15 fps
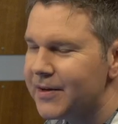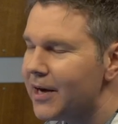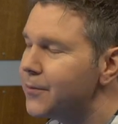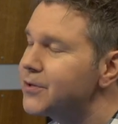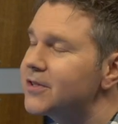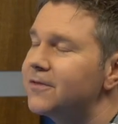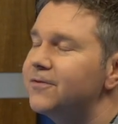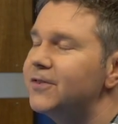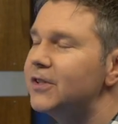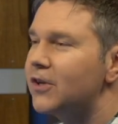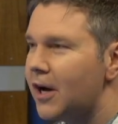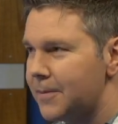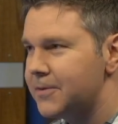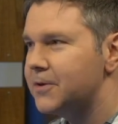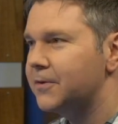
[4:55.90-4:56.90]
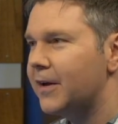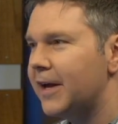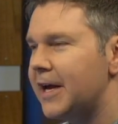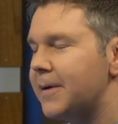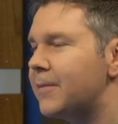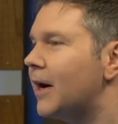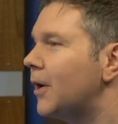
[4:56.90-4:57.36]
That was a phenomenal
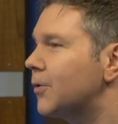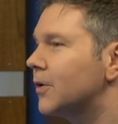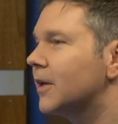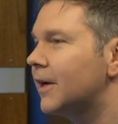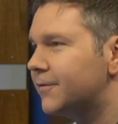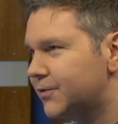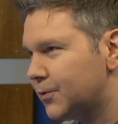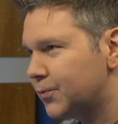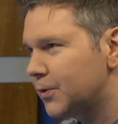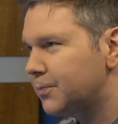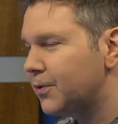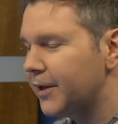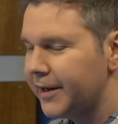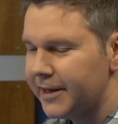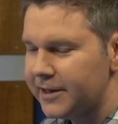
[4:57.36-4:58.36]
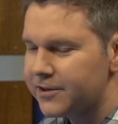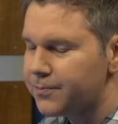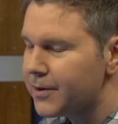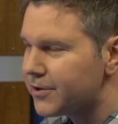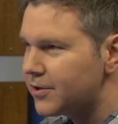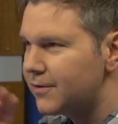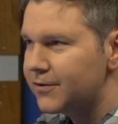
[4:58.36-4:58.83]
game. game, I would love to replay it,
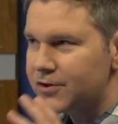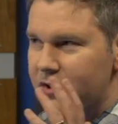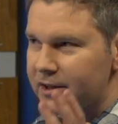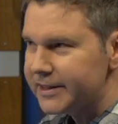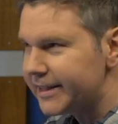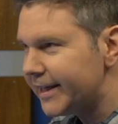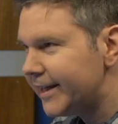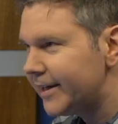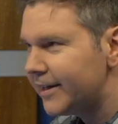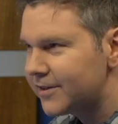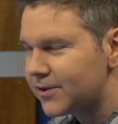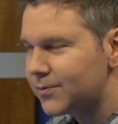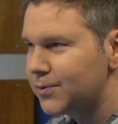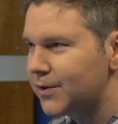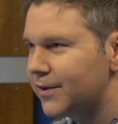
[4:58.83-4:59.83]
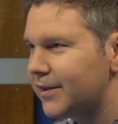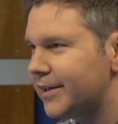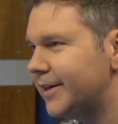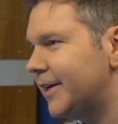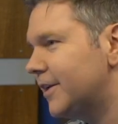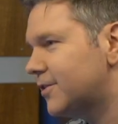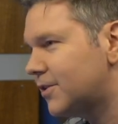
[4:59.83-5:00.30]
especially if it's all enhanced with
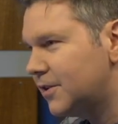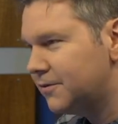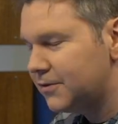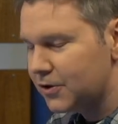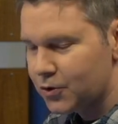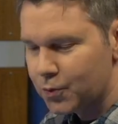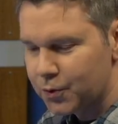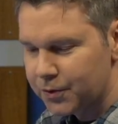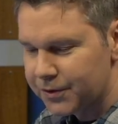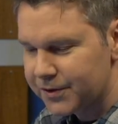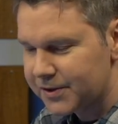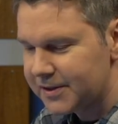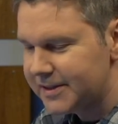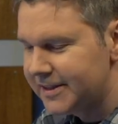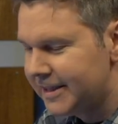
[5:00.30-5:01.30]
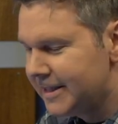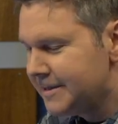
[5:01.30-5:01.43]
HD visuals and,